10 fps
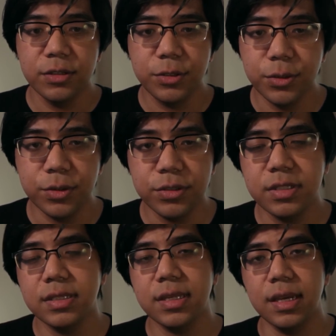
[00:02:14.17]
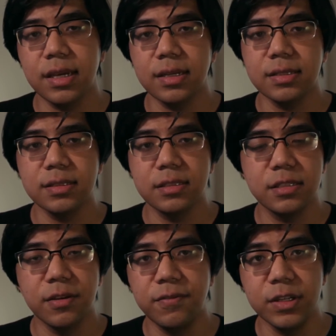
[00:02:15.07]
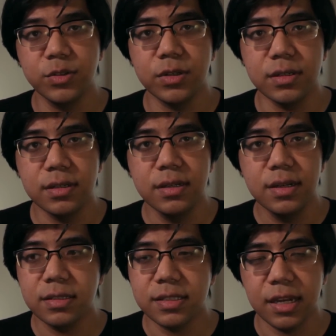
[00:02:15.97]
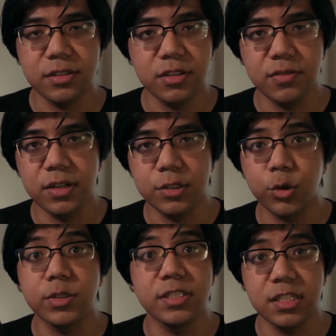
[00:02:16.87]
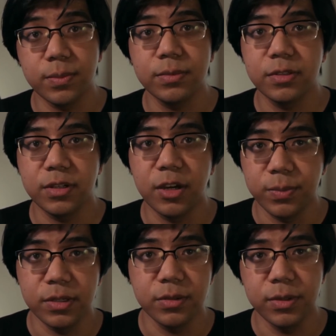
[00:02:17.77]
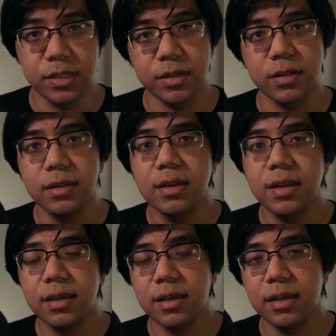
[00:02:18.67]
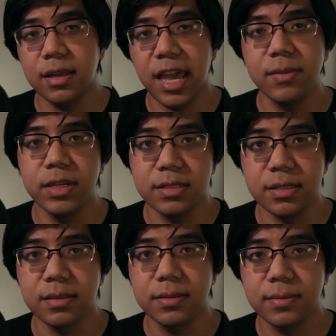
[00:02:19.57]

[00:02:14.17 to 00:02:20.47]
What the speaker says: tools and just a visual styles of swordsmanship to help you with your animation.